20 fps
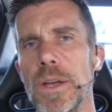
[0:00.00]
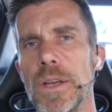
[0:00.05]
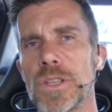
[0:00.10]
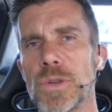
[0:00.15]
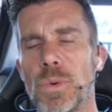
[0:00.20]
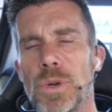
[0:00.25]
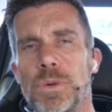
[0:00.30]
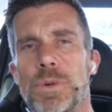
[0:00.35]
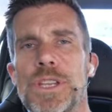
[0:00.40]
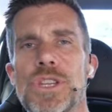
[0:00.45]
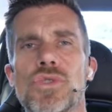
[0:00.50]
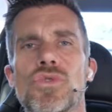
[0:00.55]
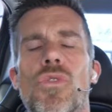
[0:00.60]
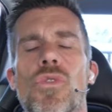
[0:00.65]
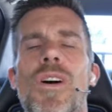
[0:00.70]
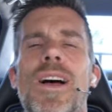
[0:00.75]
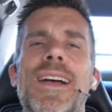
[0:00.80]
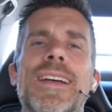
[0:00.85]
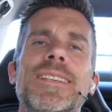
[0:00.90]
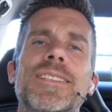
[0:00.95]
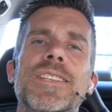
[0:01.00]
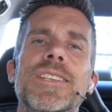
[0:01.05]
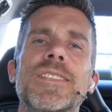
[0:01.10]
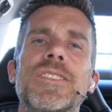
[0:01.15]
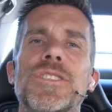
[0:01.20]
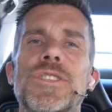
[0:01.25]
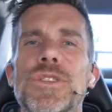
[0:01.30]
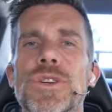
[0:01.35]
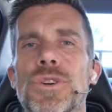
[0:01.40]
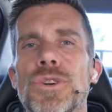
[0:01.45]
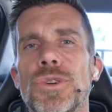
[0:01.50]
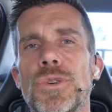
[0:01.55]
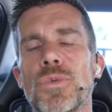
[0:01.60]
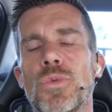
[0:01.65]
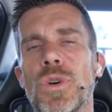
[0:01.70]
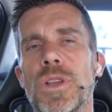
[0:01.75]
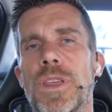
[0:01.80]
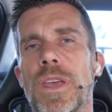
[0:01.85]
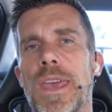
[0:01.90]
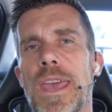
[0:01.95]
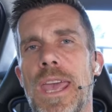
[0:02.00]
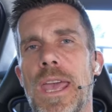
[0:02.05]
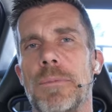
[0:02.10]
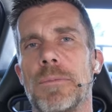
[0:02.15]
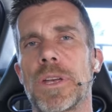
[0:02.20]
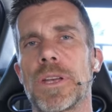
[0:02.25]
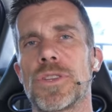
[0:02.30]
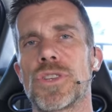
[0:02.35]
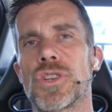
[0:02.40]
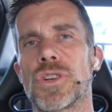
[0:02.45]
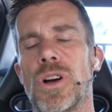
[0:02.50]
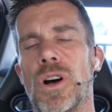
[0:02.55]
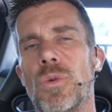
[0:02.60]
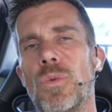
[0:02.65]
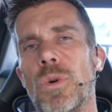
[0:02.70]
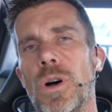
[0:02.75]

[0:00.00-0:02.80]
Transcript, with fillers: So what are we trying to do with cam control?